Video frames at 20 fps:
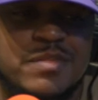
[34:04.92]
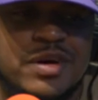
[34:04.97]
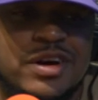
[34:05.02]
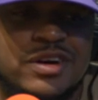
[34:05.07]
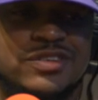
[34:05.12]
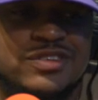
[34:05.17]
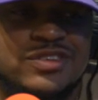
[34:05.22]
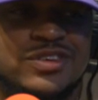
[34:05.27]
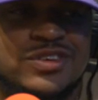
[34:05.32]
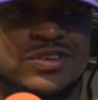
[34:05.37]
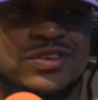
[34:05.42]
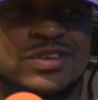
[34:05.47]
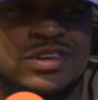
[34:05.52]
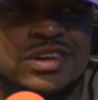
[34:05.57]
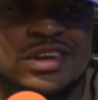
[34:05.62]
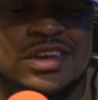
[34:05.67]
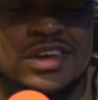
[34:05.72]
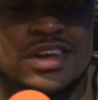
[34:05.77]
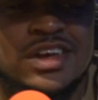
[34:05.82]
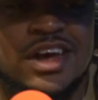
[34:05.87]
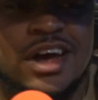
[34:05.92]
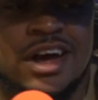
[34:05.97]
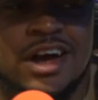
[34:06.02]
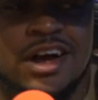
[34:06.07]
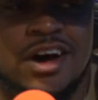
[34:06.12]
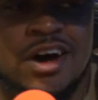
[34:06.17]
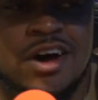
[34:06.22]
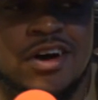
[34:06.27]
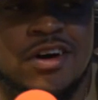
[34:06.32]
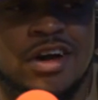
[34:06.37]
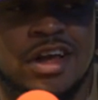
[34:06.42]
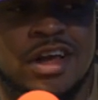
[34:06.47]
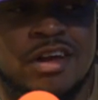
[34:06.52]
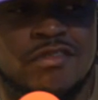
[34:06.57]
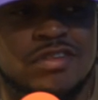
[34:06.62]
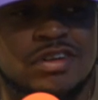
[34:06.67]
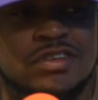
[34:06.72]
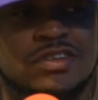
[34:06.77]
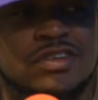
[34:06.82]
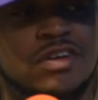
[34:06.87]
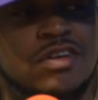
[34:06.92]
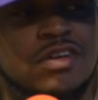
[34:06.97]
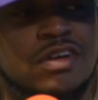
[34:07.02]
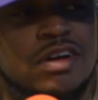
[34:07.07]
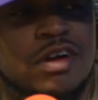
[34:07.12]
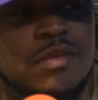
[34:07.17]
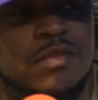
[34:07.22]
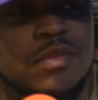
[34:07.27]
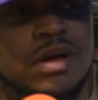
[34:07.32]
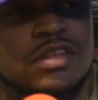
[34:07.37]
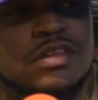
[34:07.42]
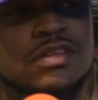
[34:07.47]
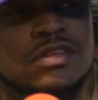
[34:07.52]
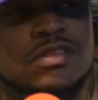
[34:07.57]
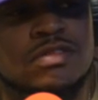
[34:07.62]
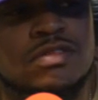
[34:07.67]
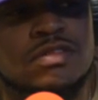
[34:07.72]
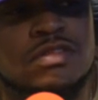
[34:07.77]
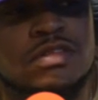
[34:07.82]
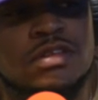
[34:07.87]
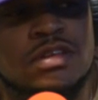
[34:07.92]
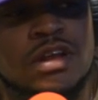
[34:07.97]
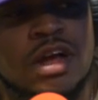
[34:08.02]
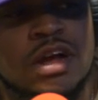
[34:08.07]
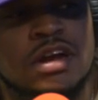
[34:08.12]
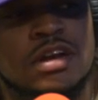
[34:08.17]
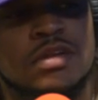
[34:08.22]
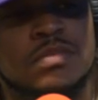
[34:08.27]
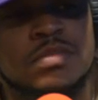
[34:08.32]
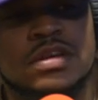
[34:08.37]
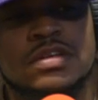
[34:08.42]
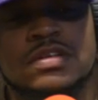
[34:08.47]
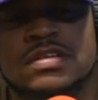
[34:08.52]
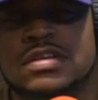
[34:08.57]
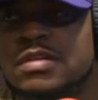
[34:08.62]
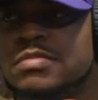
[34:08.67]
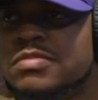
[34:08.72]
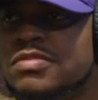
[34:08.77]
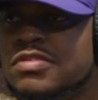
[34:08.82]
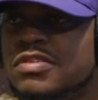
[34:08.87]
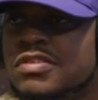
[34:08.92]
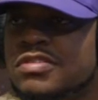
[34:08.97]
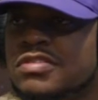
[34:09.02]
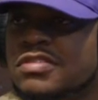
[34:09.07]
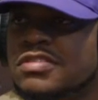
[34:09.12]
out, so every show that I'm about to do is not gonna be the same songs.